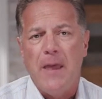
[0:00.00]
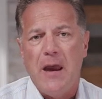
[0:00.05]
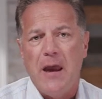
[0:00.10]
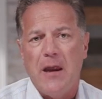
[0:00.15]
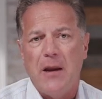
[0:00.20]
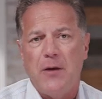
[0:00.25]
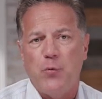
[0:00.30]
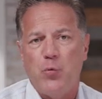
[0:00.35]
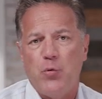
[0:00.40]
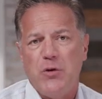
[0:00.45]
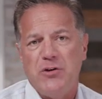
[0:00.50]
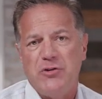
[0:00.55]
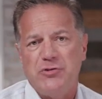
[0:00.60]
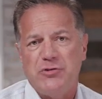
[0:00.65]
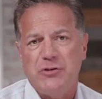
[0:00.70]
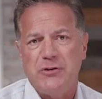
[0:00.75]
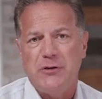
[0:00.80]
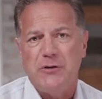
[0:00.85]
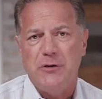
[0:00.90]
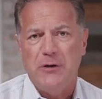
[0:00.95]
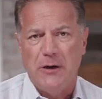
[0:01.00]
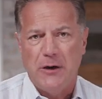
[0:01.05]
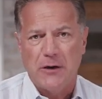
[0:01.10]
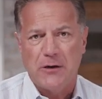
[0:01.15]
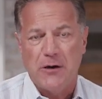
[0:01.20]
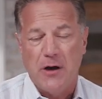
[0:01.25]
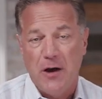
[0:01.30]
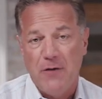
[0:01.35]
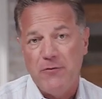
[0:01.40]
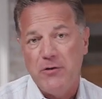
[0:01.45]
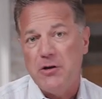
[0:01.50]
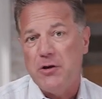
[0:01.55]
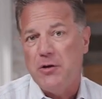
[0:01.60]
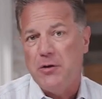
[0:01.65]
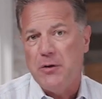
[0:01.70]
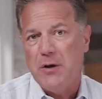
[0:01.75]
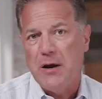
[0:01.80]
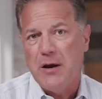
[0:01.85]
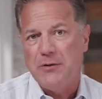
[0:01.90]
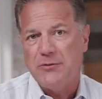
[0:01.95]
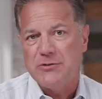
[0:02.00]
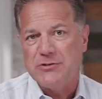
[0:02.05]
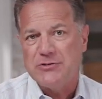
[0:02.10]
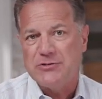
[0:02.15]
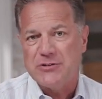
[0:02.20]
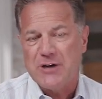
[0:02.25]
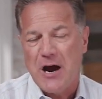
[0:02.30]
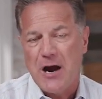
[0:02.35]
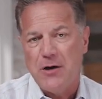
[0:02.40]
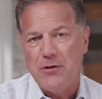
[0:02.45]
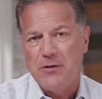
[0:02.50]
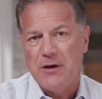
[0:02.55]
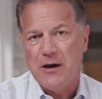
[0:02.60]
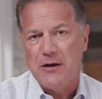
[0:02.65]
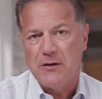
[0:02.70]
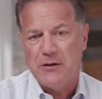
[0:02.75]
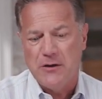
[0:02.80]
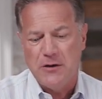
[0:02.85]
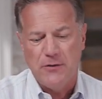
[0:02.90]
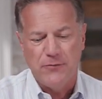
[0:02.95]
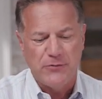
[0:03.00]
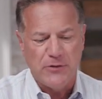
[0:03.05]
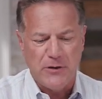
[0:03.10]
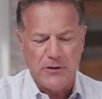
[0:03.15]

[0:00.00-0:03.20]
and we should covet and desire that gift.